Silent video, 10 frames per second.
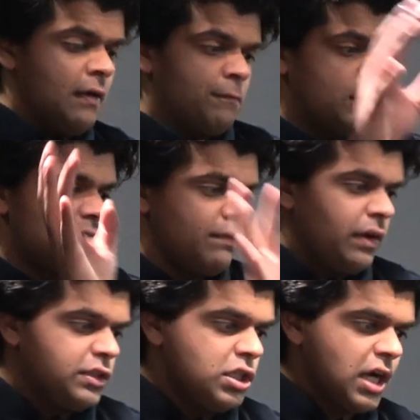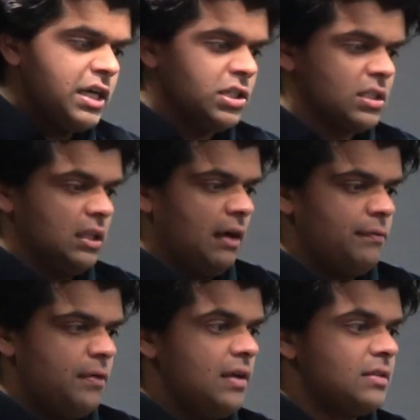First advantage I just
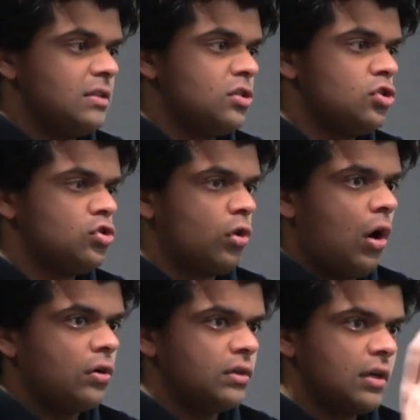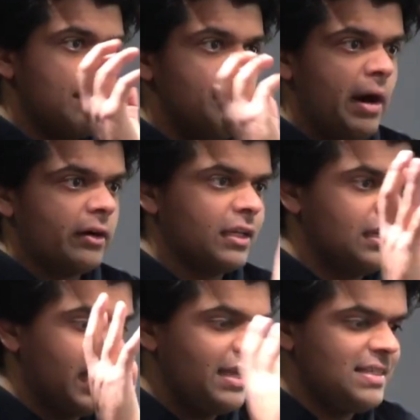love is the strong
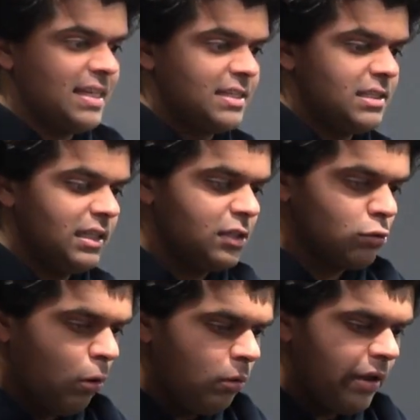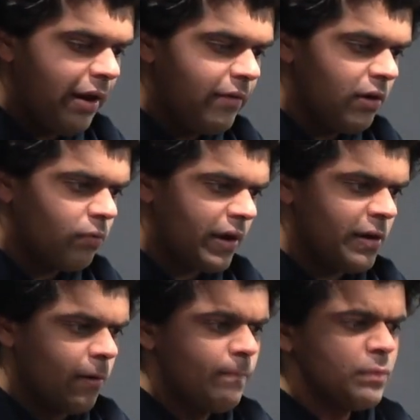American identity. This whole area
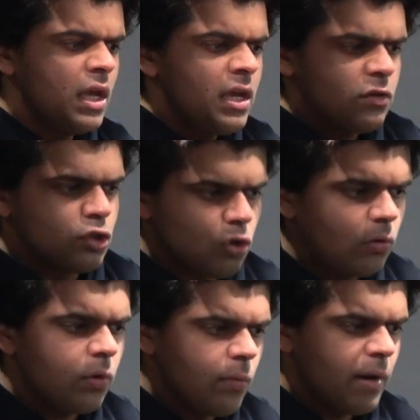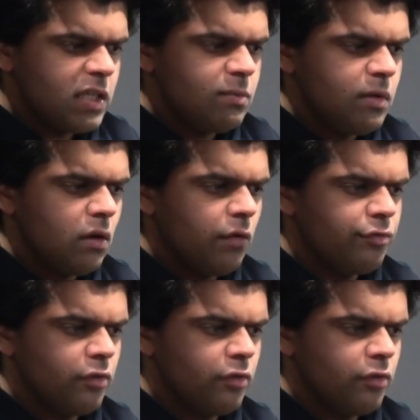right here strongly reminds me of